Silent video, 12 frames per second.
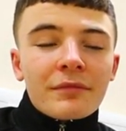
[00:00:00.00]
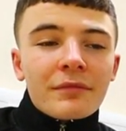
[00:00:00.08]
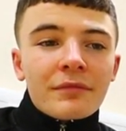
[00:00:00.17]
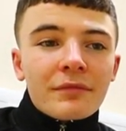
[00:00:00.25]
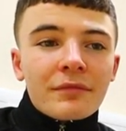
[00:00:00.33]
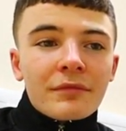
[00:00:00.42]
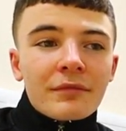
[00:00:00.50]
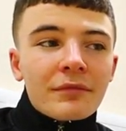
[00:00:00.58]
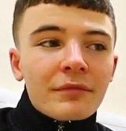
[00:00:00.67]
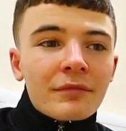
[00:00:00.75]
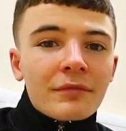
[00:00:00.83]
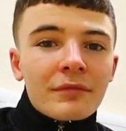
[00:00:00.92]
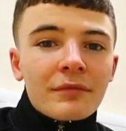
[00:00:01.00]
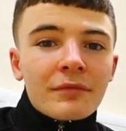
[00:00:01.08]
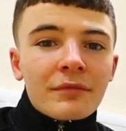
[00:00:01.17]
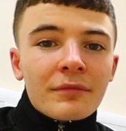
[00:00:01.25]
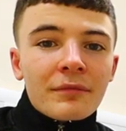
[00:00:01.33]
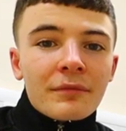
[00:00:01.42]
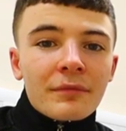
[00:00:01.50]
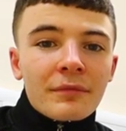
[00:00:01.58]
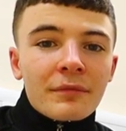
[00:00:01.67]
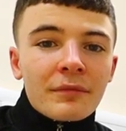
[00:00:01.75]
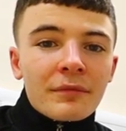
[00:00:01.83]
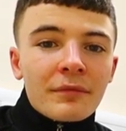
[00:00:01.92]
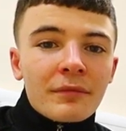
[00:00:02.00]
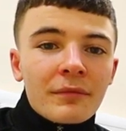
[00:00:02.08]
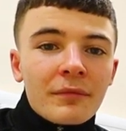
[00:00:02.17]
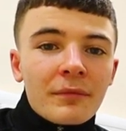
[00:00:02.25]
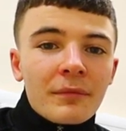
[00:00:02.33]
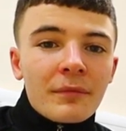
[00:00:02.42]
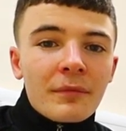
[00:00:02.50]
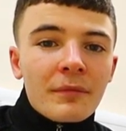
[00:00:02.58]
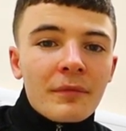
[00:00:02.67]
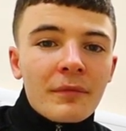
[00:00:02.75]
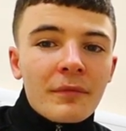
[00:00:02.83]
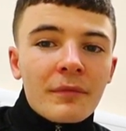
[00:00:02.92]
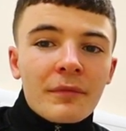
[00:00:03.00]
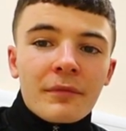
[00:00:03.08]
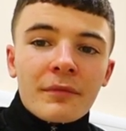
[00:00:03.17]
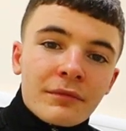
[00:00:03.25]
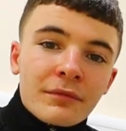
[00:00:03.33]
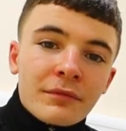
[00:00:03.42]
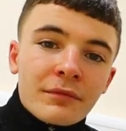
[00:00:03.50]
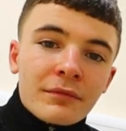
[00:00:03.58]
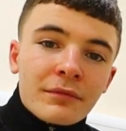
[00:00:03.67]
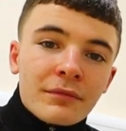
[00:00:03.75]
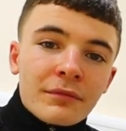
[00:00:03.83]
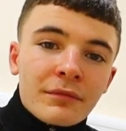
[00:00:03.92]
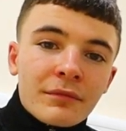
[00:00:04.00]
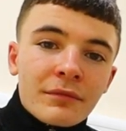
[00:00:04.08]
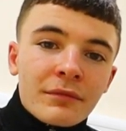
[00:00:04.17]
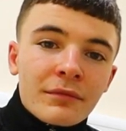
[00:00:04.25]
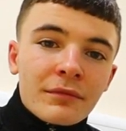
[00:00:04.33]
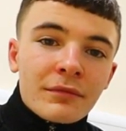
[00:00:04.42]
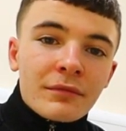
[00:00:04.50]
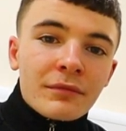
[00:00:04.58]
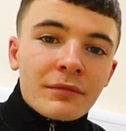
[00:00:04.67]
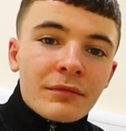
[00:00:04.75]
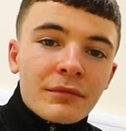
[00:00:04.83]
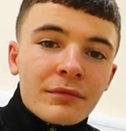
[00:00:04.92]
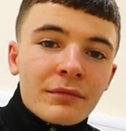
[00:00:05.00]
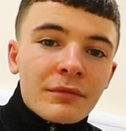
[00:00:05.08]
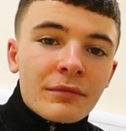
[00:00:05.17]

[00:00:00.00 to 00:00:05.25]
The person shown says nothing.